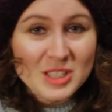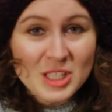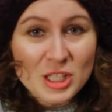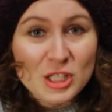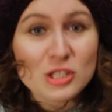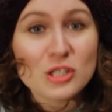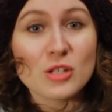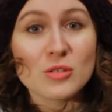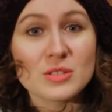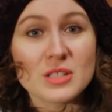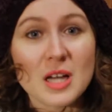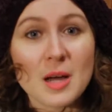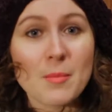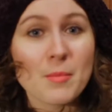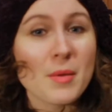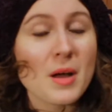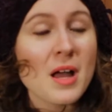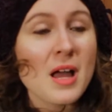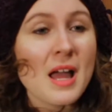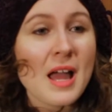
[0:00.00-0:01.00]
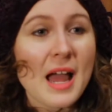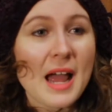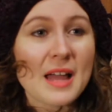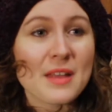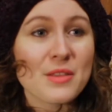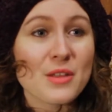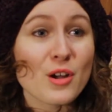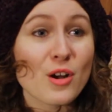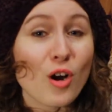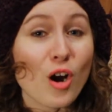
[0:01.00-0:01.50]
shows up
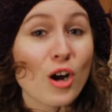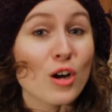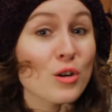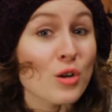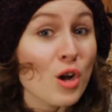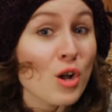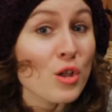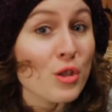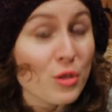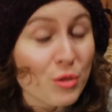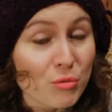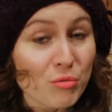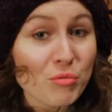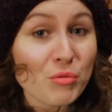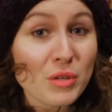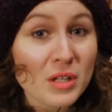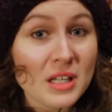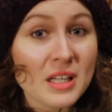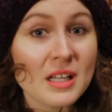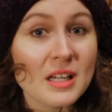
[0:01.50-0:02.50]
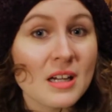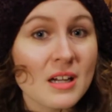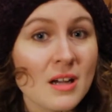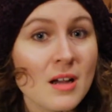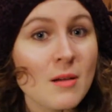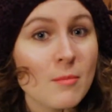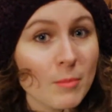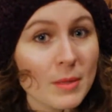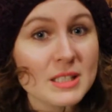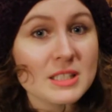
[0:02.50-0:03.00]
and there are 3
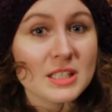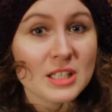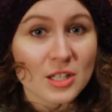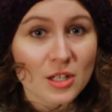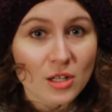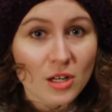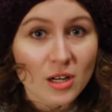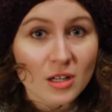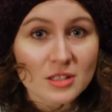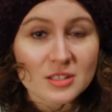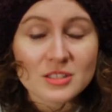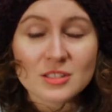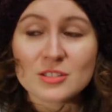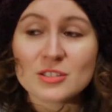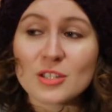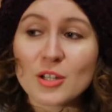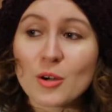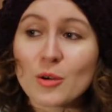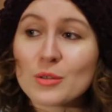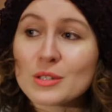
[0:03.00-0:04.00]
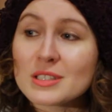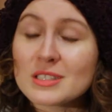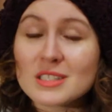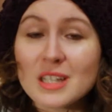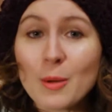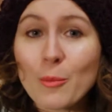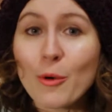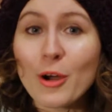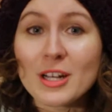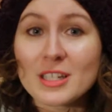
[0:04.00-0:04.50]
missing girls, so
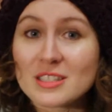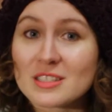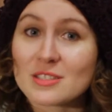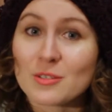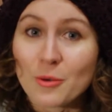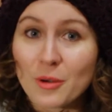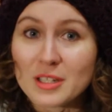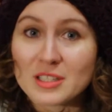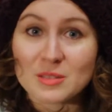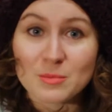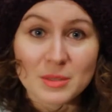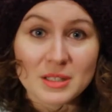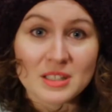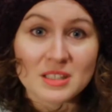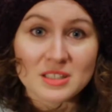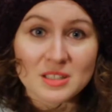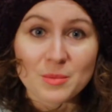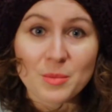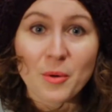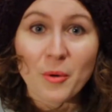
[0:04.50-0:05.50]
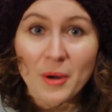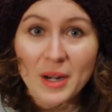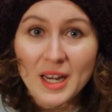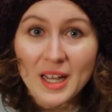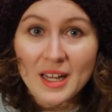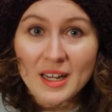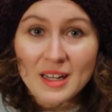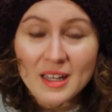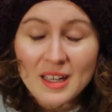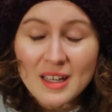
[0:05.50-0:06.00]
someone is going to be
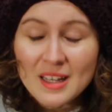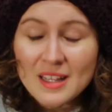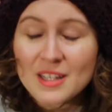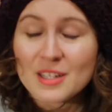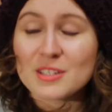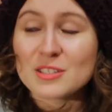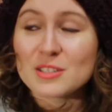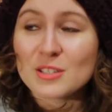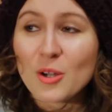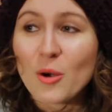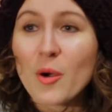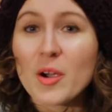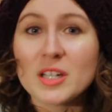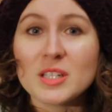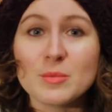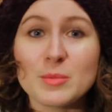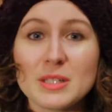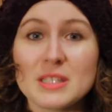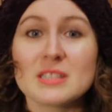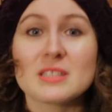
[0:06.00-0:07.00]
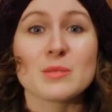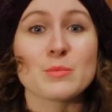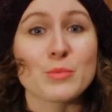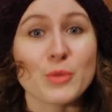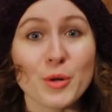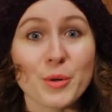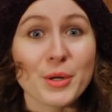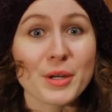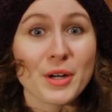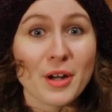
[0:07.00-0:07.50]
disappointed. There's going to be some
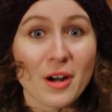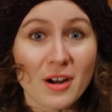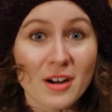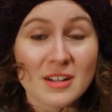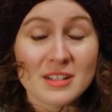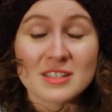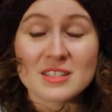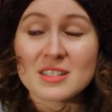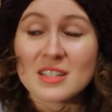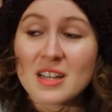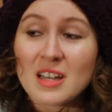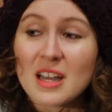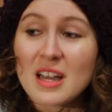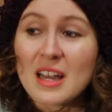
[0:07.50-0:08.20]
broken hearts.